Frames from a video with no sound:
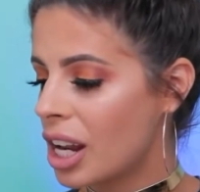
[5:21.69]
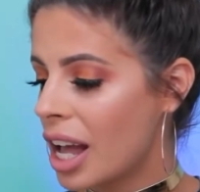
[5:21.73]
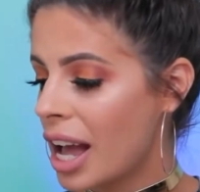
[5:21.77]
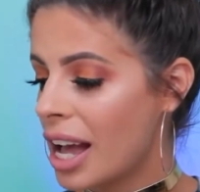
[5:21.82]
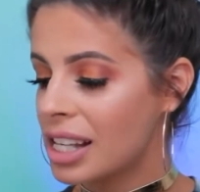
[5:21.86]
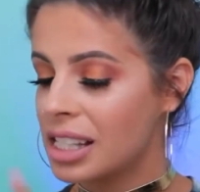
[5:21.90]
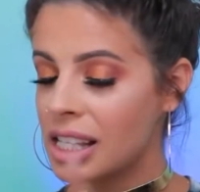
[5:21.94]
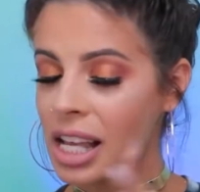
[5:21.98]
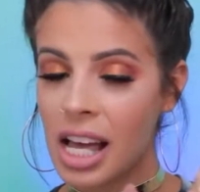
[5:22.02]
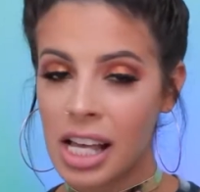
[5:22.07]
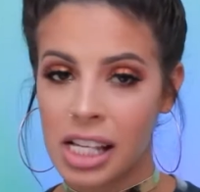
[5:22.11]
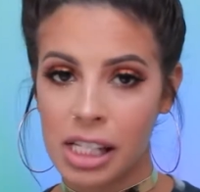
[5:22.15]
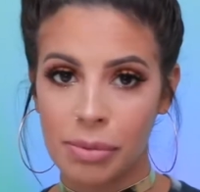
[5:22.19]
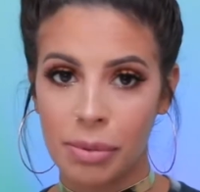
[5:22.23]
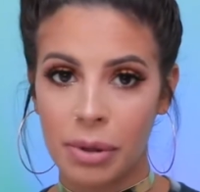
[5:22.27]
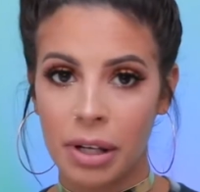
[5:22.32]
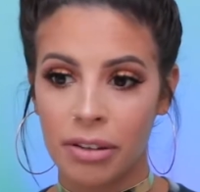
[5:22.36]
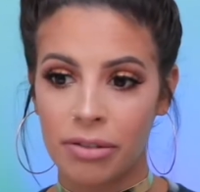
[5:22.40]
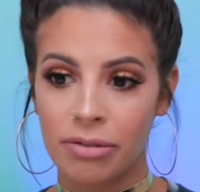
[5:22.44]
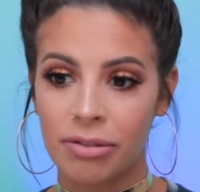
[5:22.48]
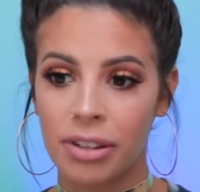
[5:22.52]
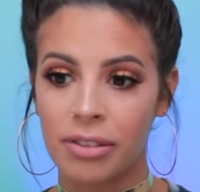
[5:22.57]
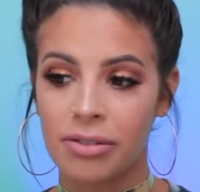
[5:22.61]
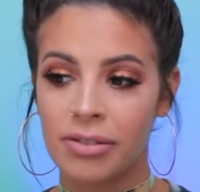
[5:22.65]
It has
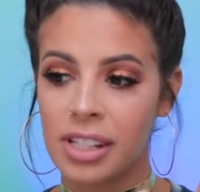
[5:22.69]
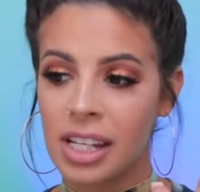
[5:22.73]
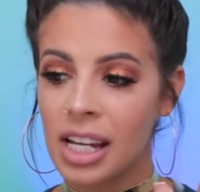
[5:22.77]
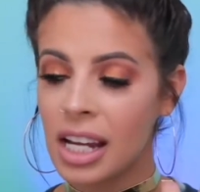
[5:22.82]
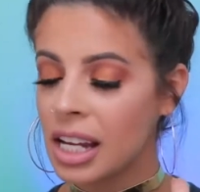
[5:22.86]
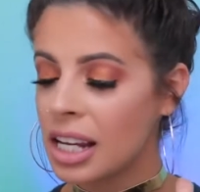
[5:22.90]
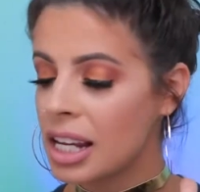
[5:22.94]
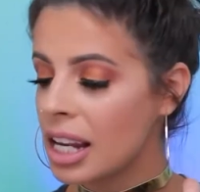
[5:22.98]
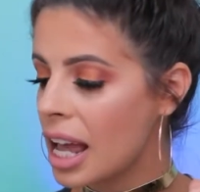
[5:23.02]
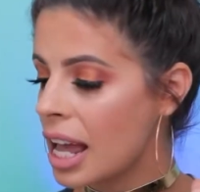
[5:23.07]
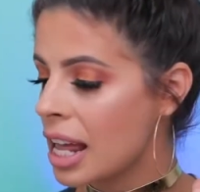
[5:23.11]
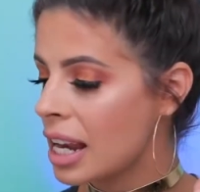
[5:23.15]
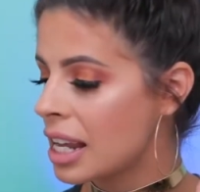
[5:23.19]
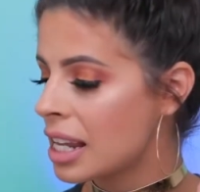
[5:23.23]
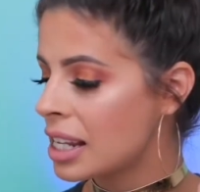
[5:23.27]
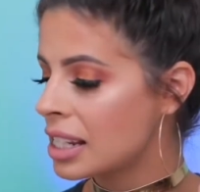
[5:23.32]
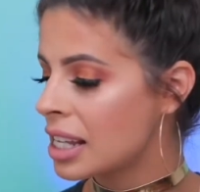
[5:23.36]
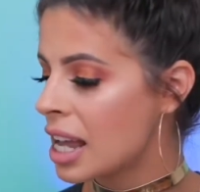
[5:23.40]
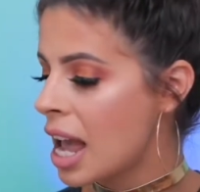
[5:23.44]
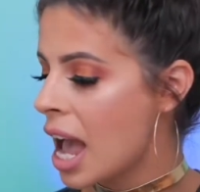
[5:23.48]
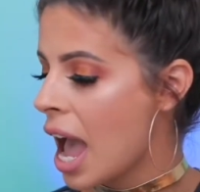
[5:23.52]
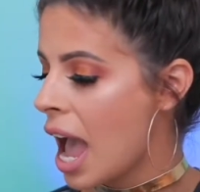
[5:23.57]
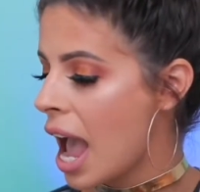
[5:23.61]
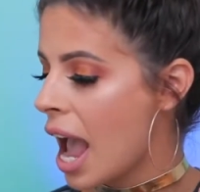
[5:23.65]
SPF 15 in
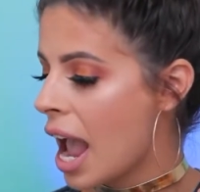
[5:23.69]
it,